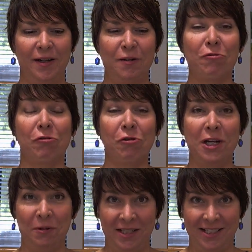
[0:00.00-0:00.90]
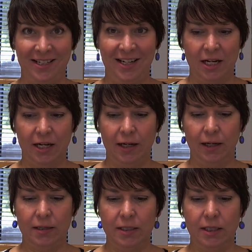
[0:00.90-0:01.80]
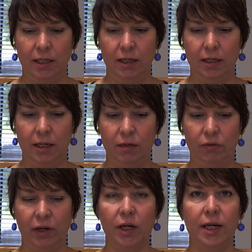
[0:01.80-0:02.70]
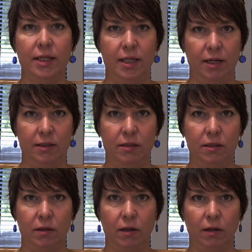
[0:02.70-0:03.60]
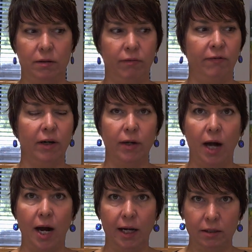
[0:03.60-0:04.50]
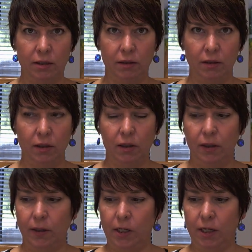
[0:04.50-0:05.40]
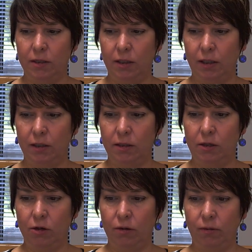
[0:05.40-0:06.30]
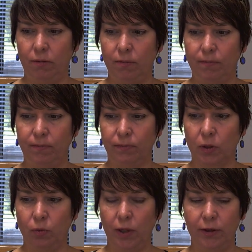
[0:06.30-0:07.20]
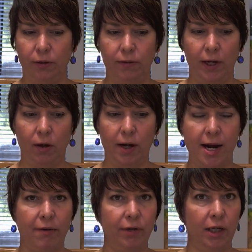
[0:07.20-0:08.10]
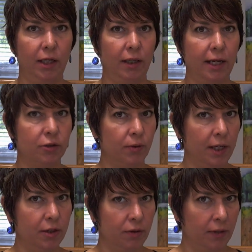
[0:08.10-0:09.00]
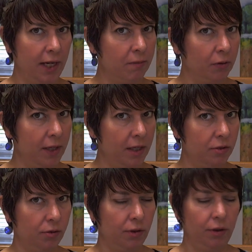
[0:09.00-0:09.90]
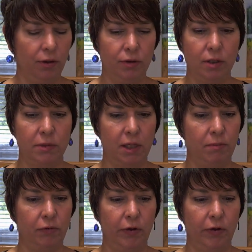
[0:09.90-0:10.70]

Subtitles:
frequency, and it is very intense. It's very hot. It is, whether they're having X-rays or gamma rays or some type